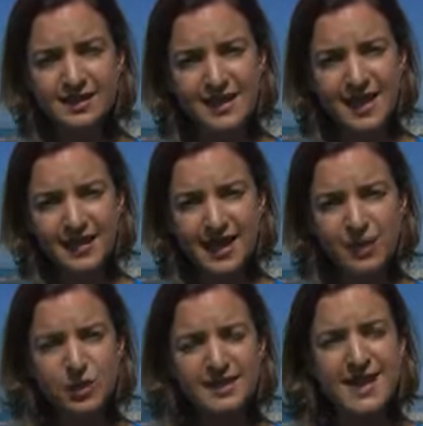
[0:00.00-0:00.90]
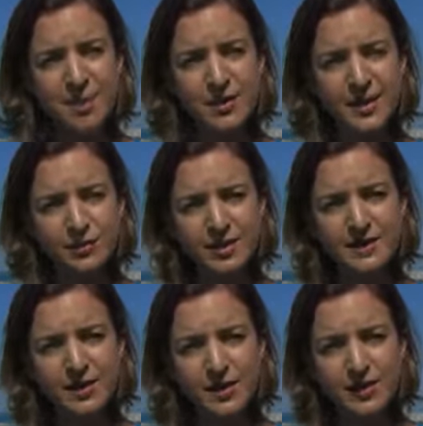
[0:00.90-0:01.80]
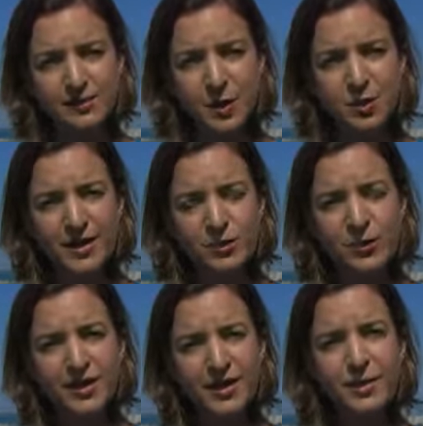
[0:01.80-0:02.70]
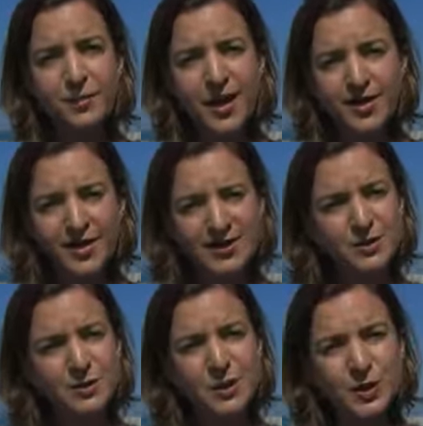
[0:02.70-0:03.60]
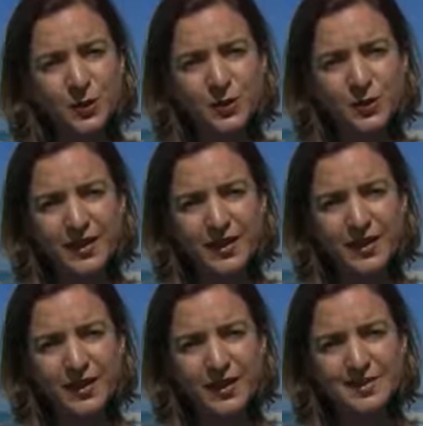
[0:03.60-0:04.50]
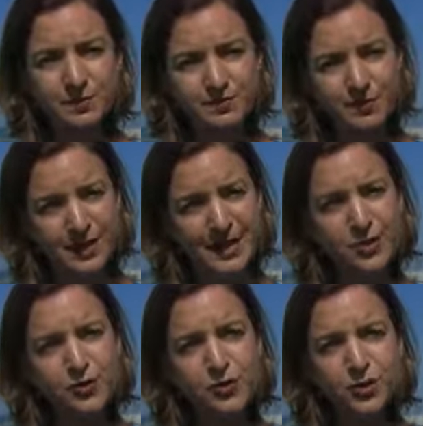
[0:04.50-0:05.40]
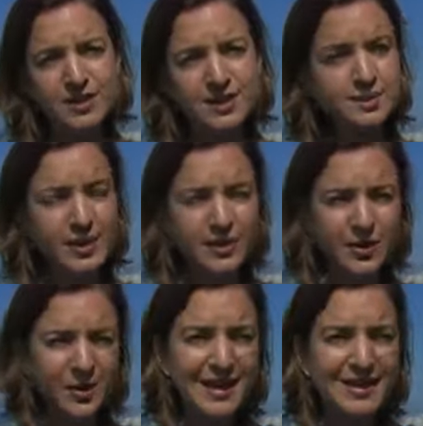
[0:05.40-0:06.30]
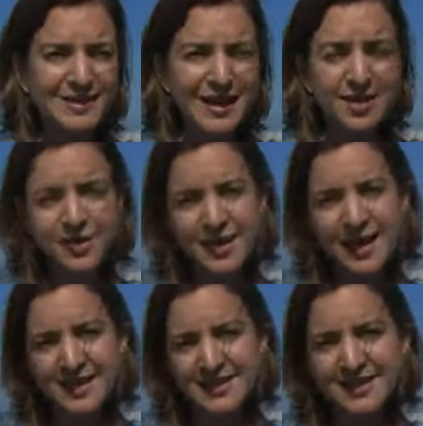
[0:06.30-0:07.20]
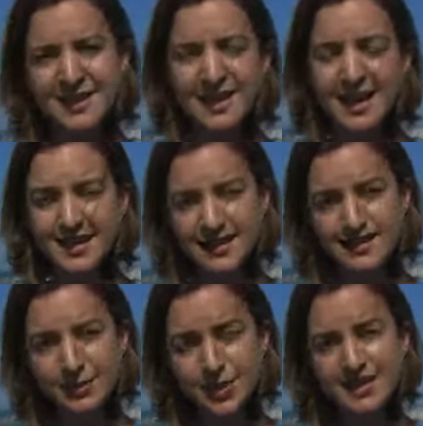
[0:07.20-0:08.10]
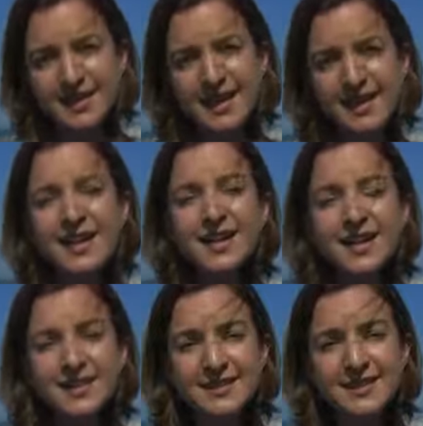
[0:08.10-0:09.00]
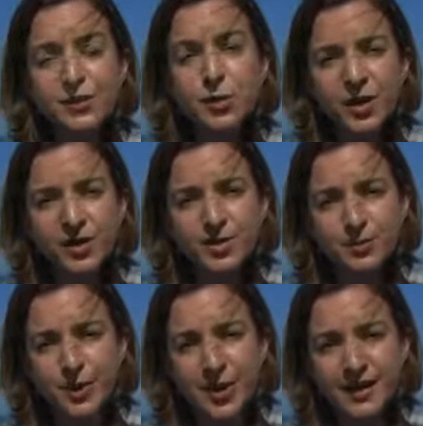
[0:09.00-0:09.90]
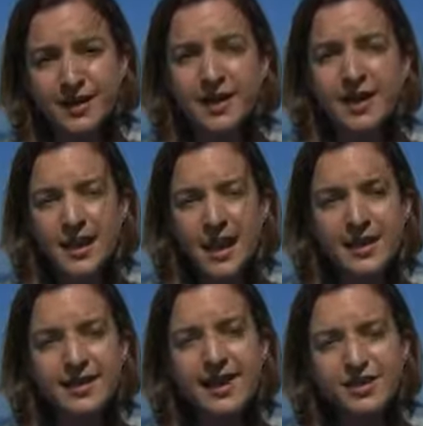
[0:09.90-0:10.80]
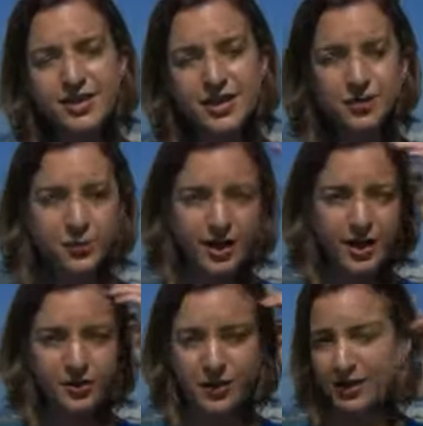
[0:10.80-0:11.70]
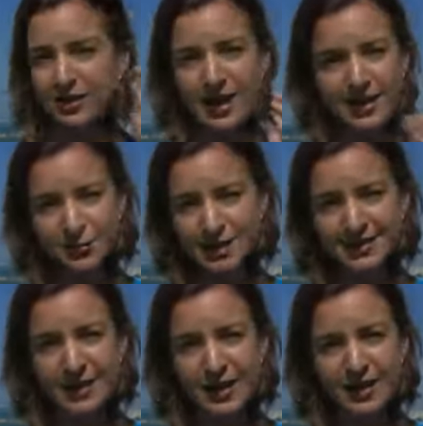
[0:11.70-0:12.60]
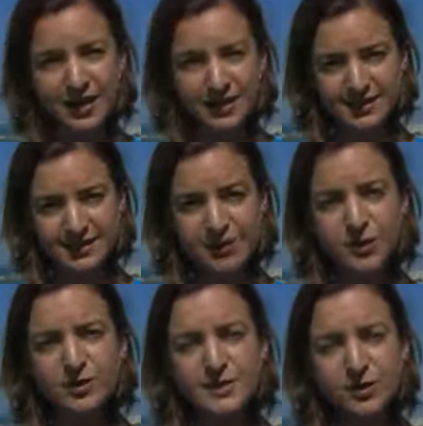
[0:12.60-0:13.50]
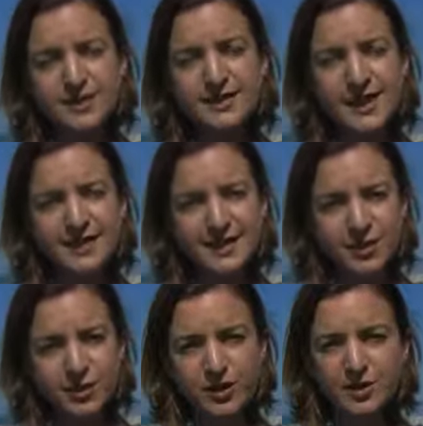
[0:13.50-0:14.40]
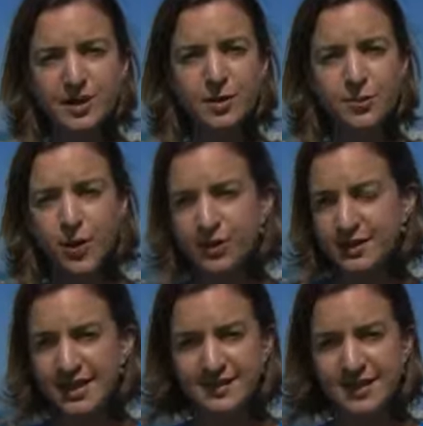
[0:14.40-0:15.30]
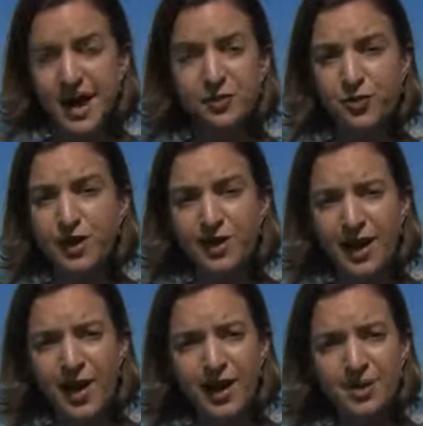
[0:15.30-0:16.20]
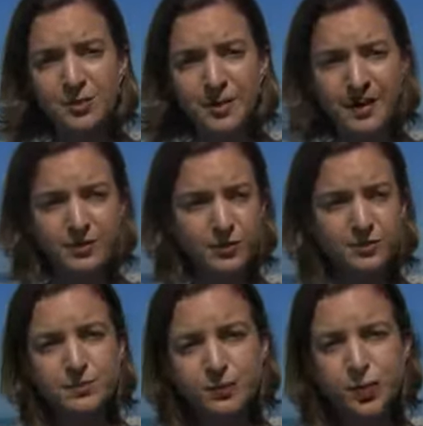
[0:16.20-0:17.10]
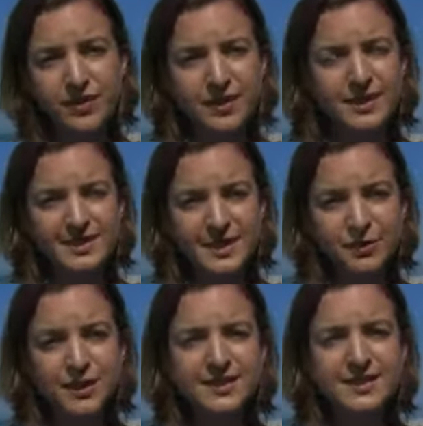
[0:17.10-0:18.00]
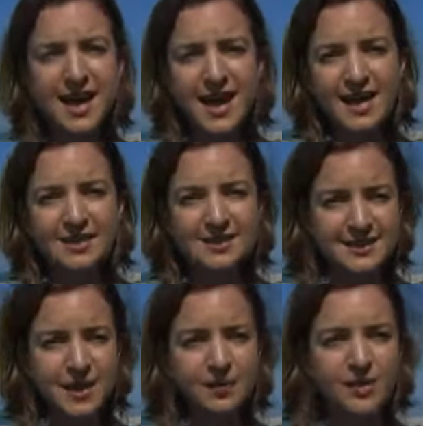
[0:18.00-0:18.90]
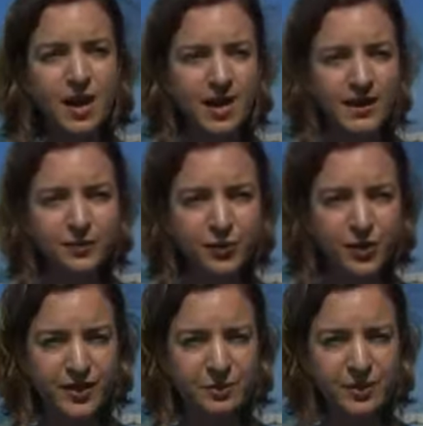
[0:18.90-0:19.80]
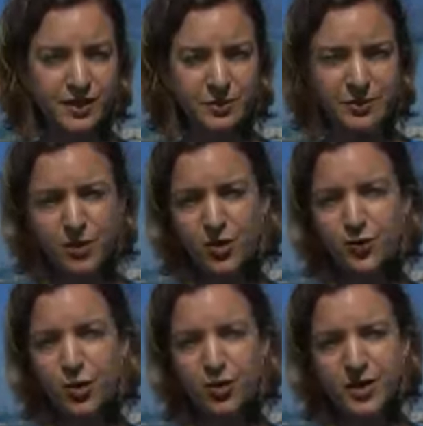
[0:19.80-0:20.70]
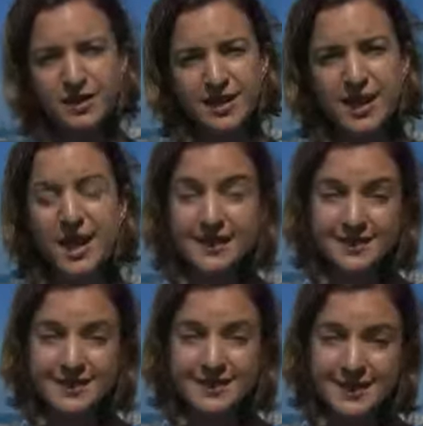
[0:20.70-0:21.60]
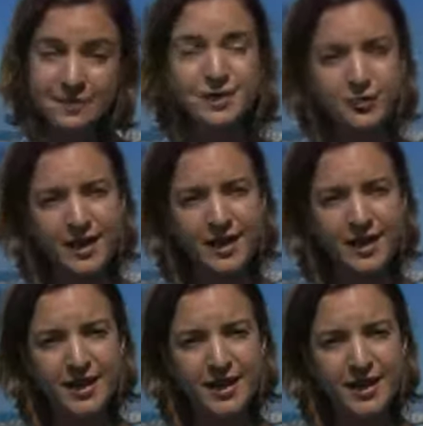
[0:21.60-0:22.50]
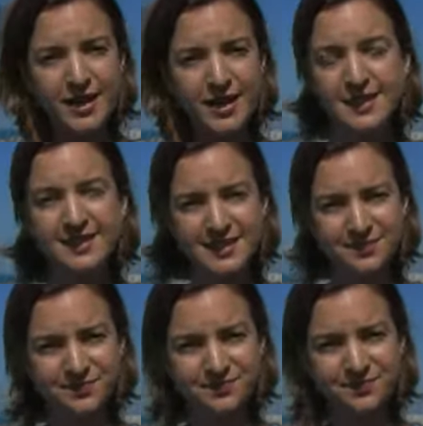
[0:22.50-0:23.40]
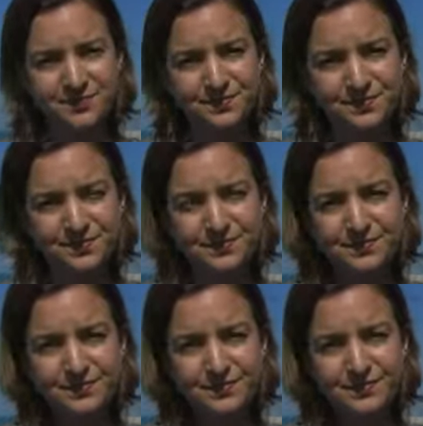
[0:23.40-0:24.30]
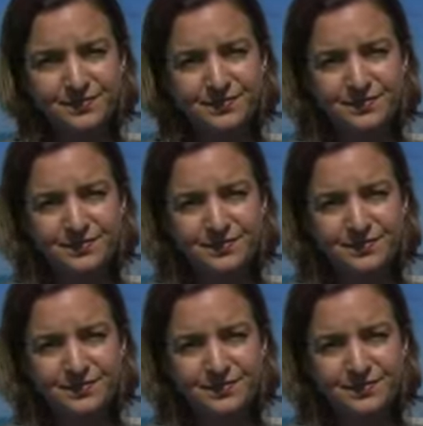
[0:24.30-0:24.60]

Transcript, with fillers: say that what's happening in Brazil at the moment, well, they compare it to a coup. They say that political forces, political elites have united against the president and against the Workers' Party. And yesterday in Rio, in, in Brazil, and several different states, there were protests, not very large, but with these different sides, some calling for the impeachment to go forward and some defending the president. Julia,